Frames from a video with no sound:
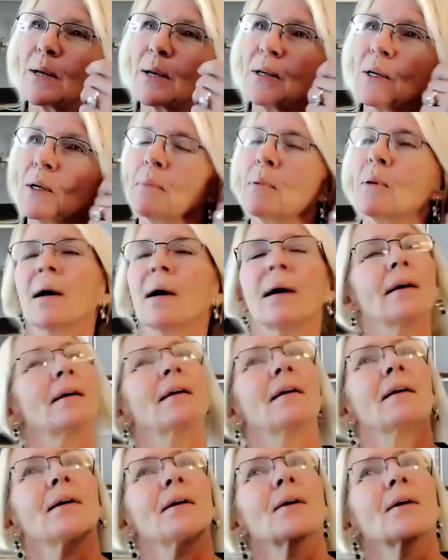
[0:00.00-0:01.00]
your
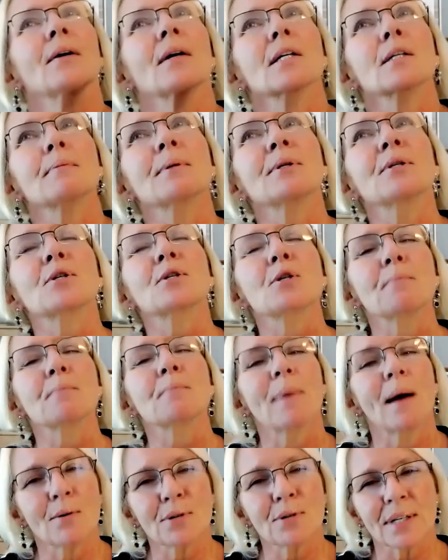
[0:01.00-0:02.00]
partner, your husband, your
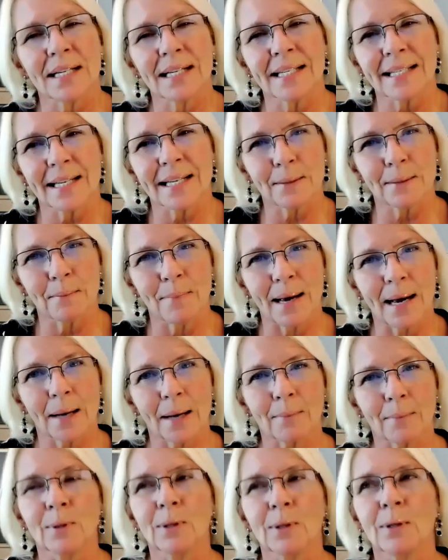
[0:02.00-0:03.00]
spouse is in a
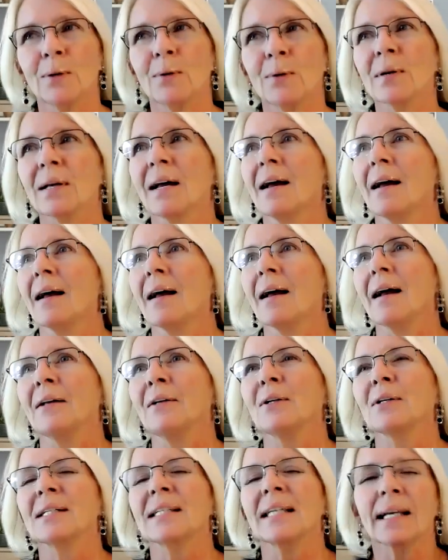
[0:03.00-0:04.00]
bad mood, and
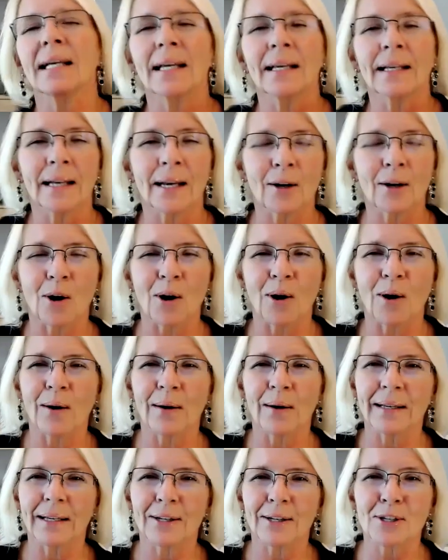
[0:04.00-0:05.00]
you're taking that
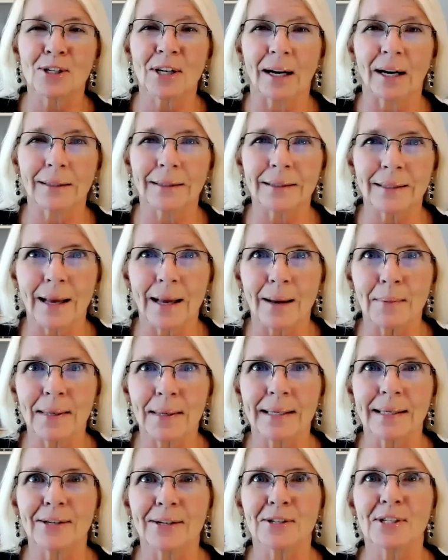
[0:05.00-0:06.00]
on and you start
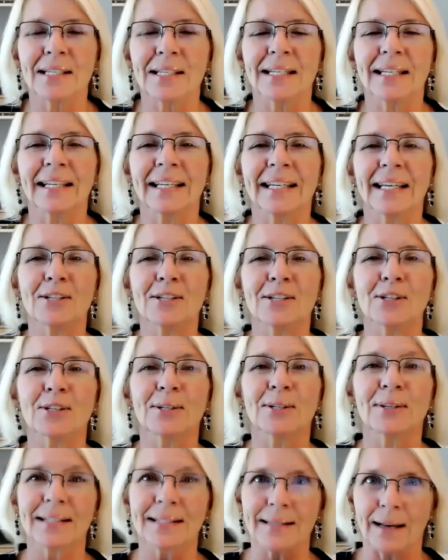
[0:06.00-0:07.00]
slamming dishes in the kitchen
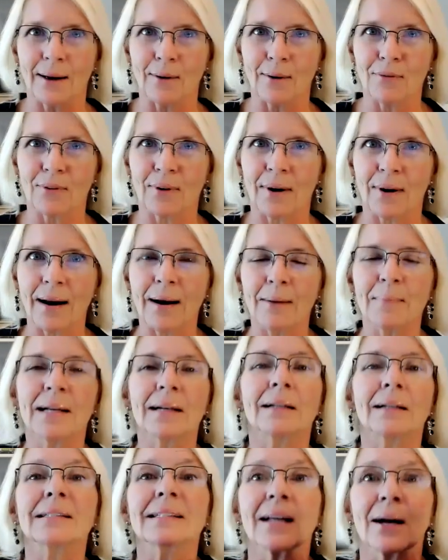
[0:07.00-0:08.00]
yourself, right?
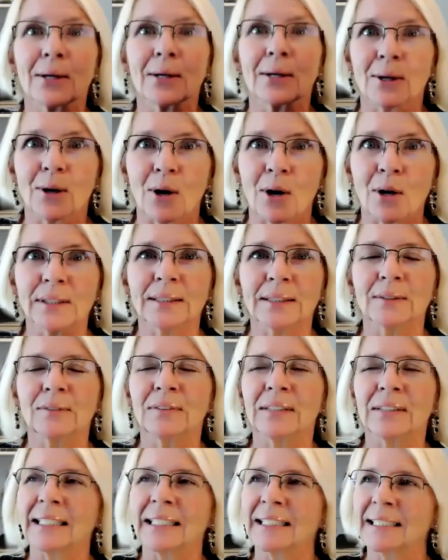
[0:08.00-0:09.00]
Because now you're also
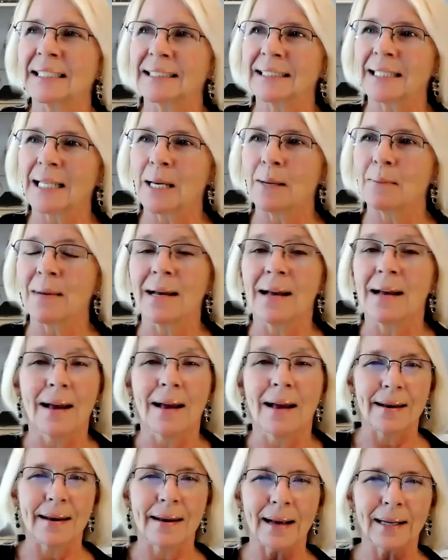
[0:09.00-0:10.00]
feeling the same
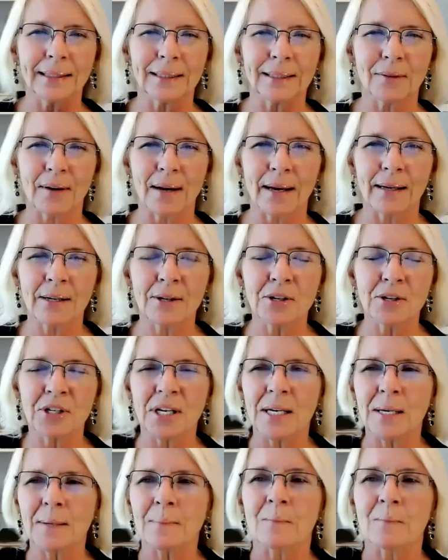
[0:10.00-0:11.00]
negative
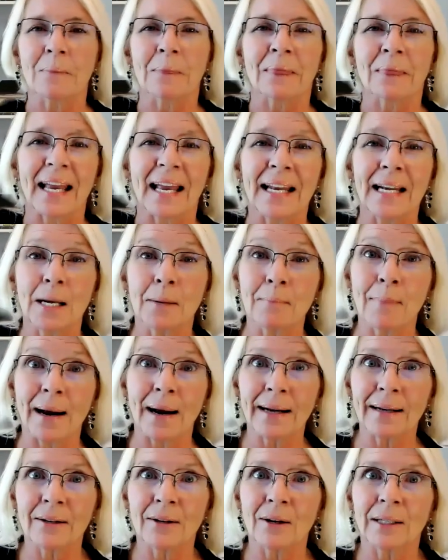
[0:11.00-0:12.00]
energy. And it
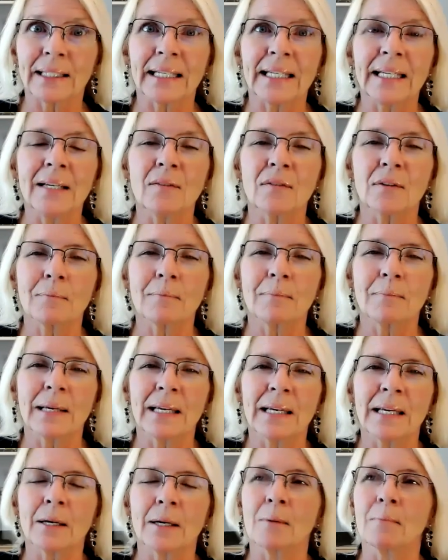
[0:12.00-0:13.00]
might not even
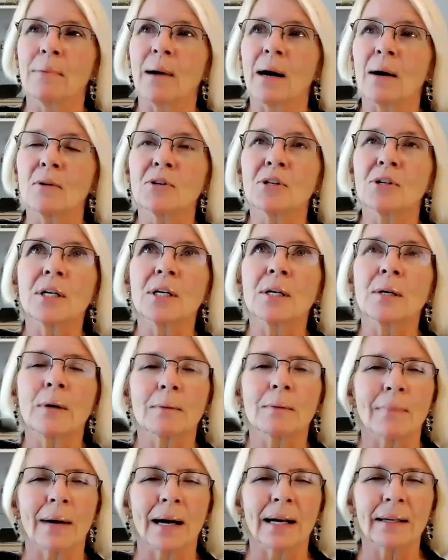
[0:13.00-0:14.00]
be about you,
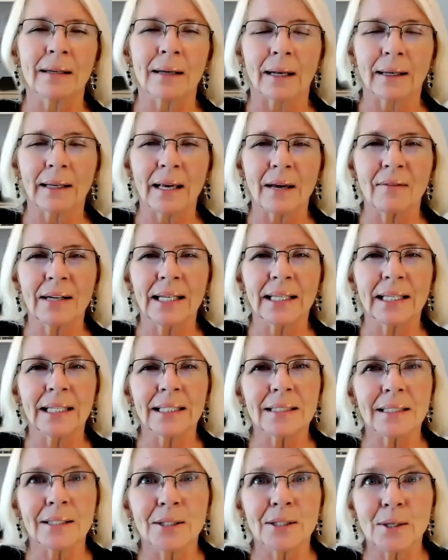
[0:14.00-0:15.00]
it might not have anything
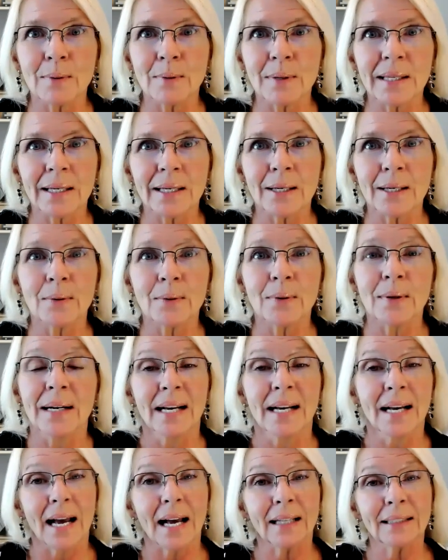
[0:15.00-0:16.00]
to do with you.
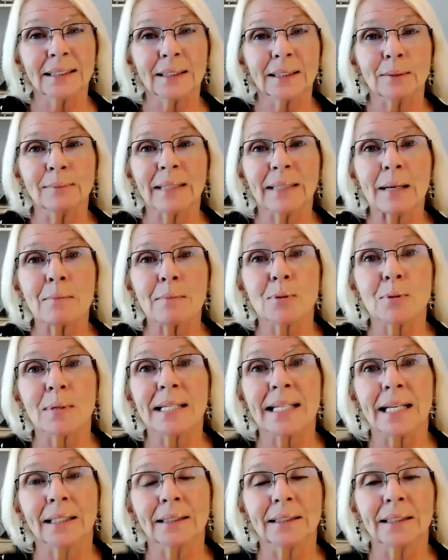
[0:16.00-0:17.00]
And sometimes we
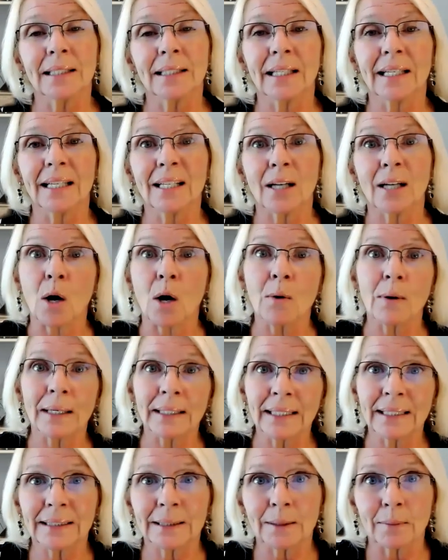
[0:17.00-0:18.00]
tend to think, oh, I
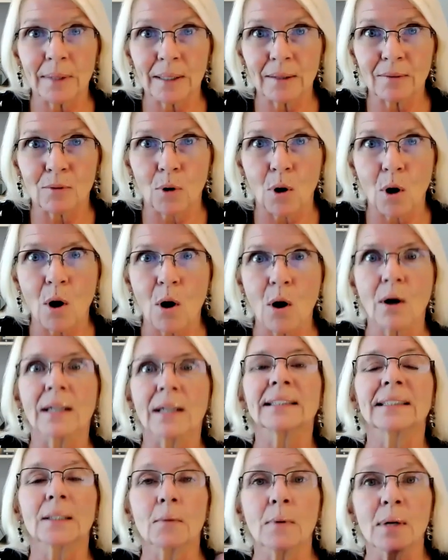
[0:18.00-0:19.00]
did something wrong.
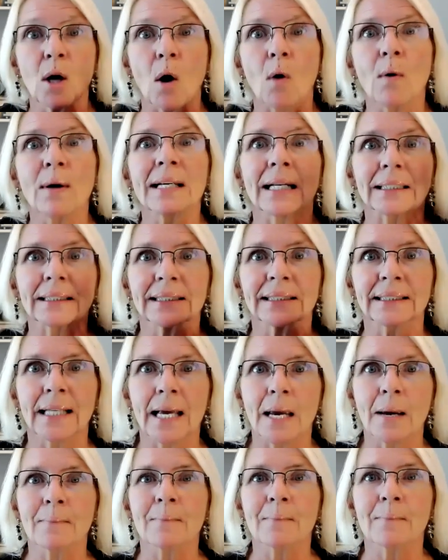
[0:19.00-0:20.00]
And so we go in that
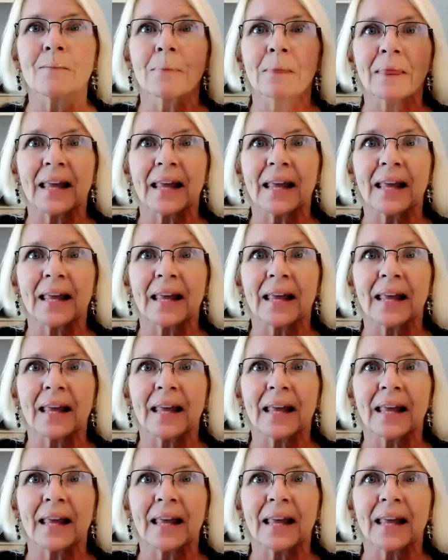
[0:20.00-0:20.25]
same